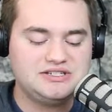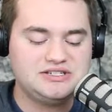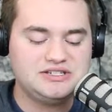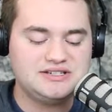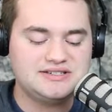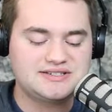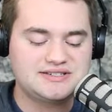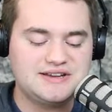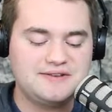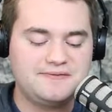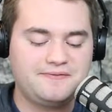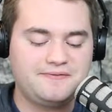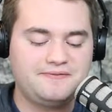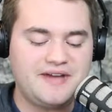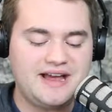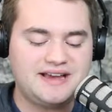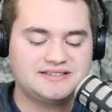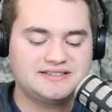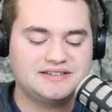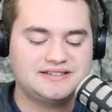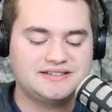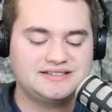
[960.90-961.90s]
is the
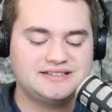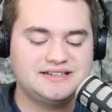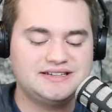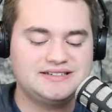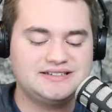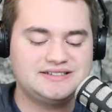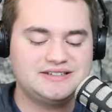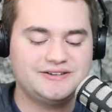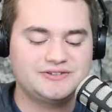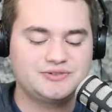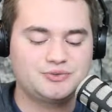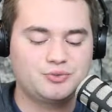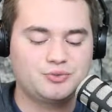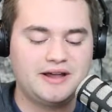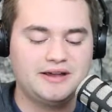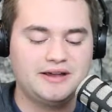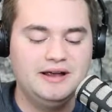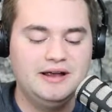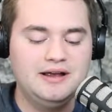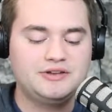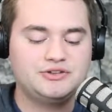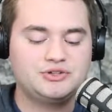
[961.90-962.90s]
fastest and easiest
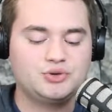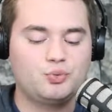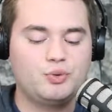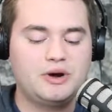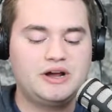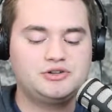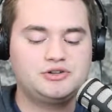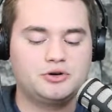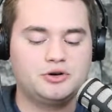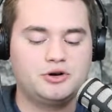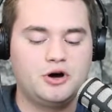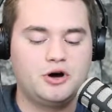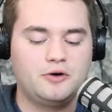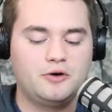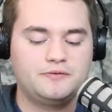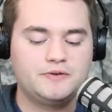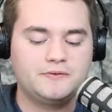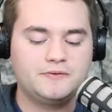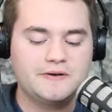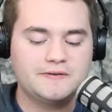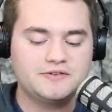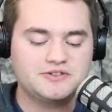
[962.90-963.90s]
way to wager on all of
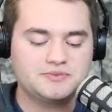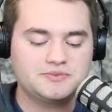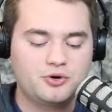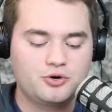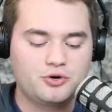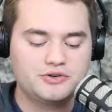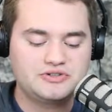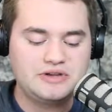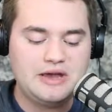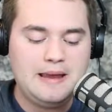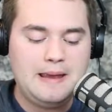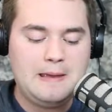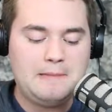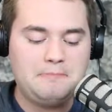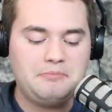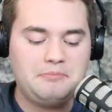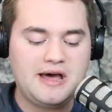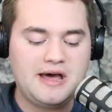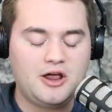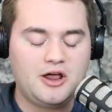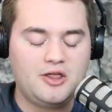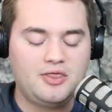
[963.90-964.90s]
your favorite sports.
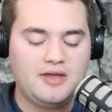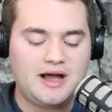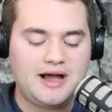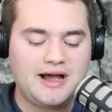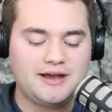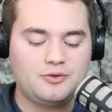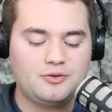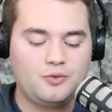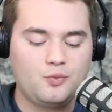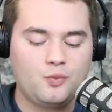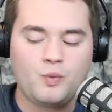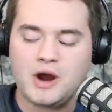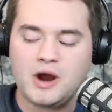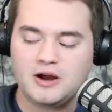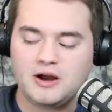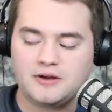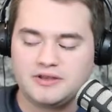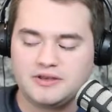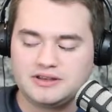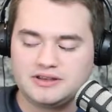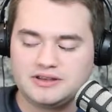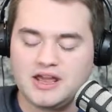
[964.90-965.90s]
BetOnline,
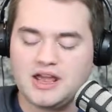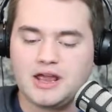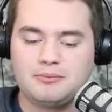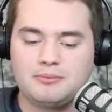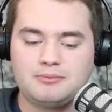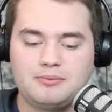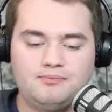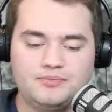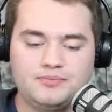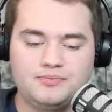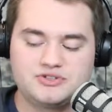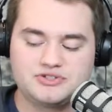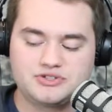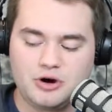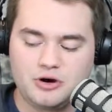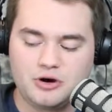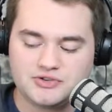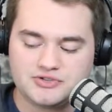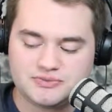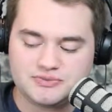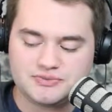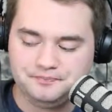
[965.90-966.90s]
where the game
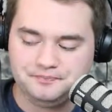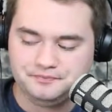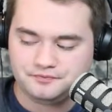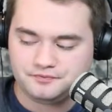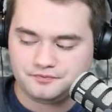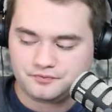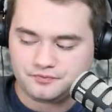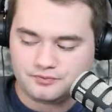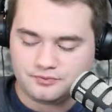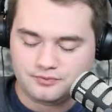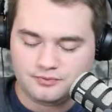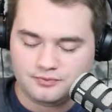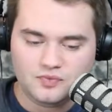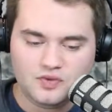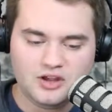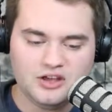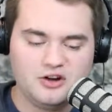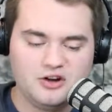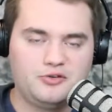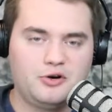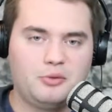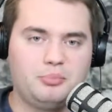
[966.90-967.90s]
starts.
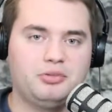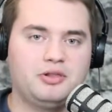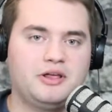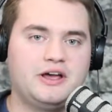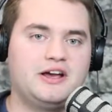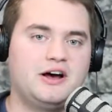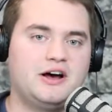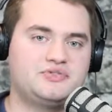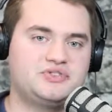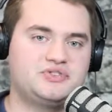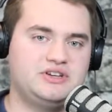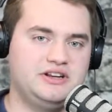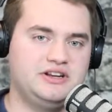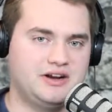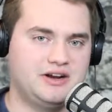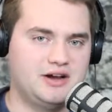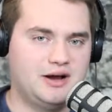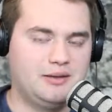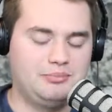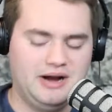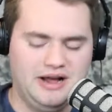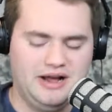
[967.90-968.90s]
NFL playoffs heating
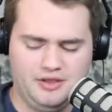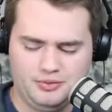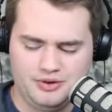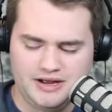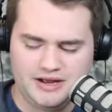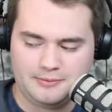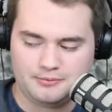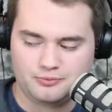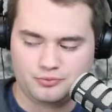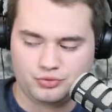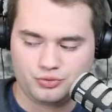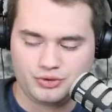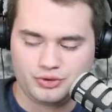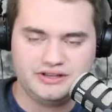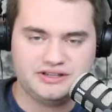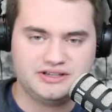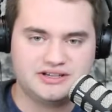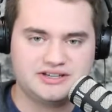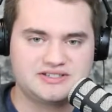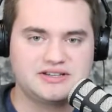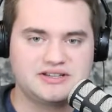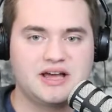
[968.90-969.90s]
up, by the way. I'm
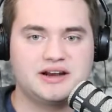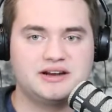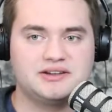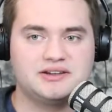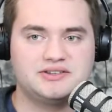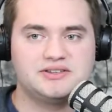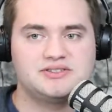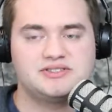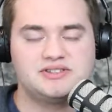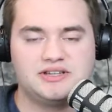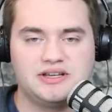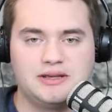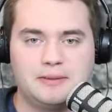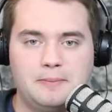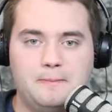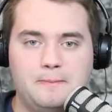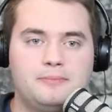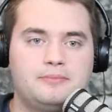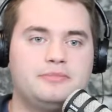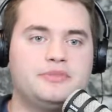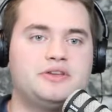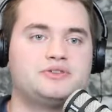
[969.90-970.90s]
really excited to see
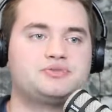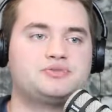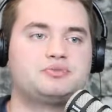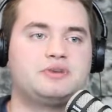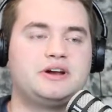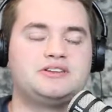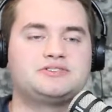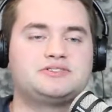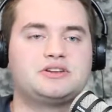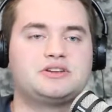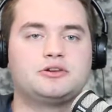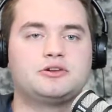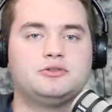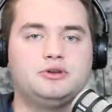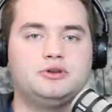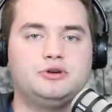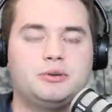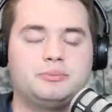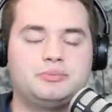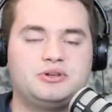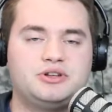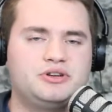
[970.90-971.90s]
this race
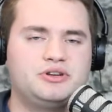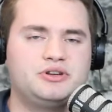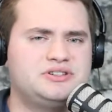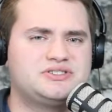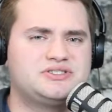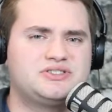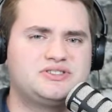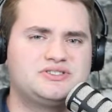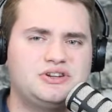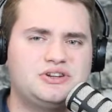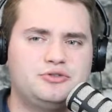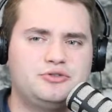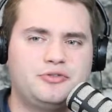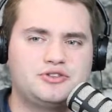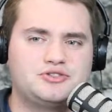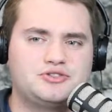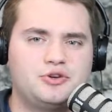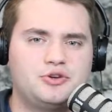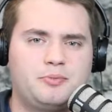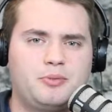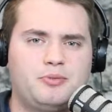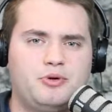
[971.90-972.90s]
conclude. I'm curious to see who the
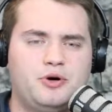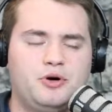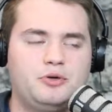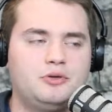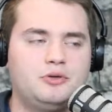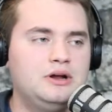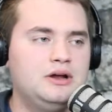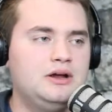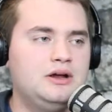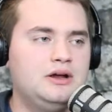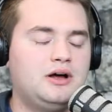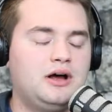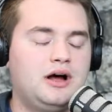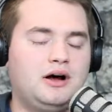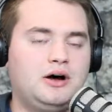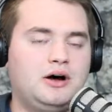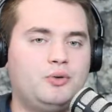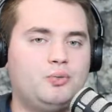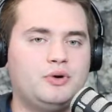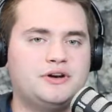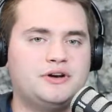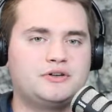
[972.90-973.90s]
Super Bowl
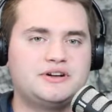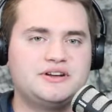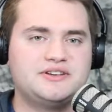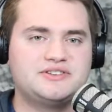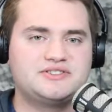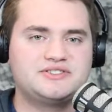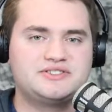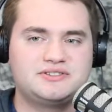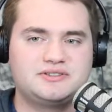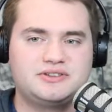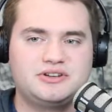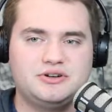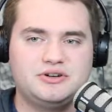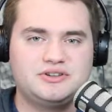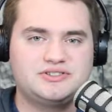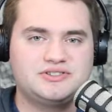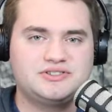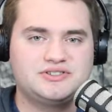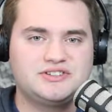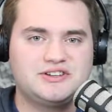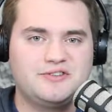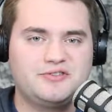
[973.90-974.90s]
uh, winner is.
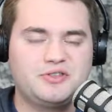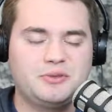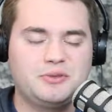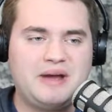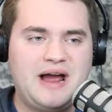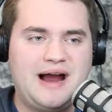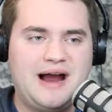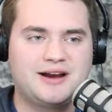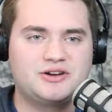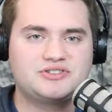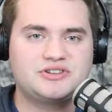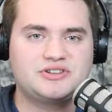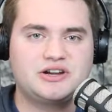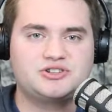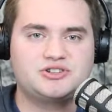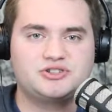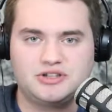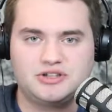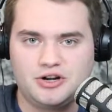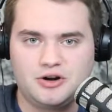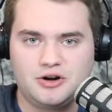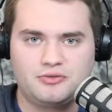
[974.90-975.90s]
Curious to see if the Packers
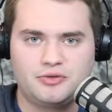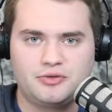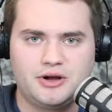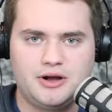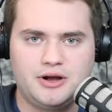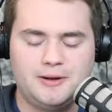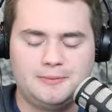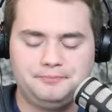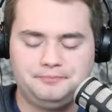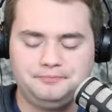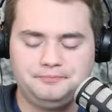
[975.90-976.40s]
actually get over the hump